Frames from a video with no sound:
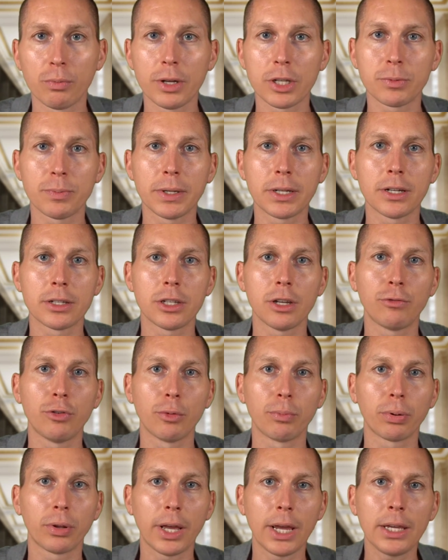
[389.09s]
is because if you're
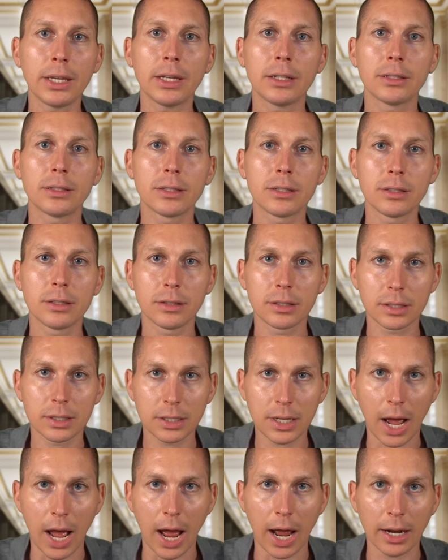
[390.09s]
playing in
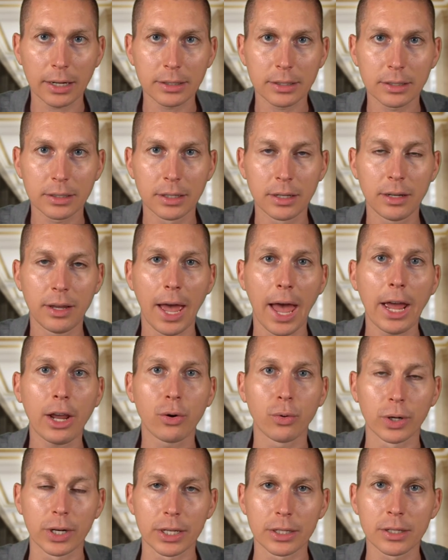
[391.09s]
stocks,
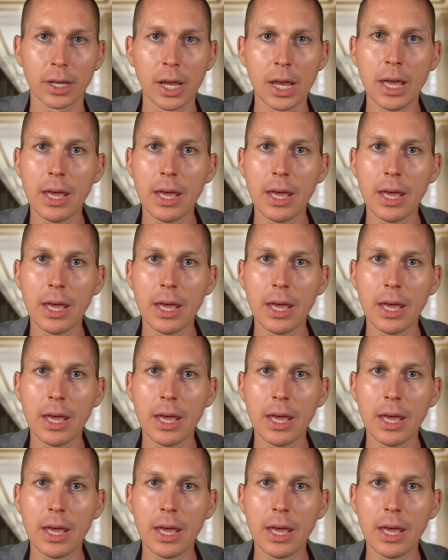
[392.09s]
equities,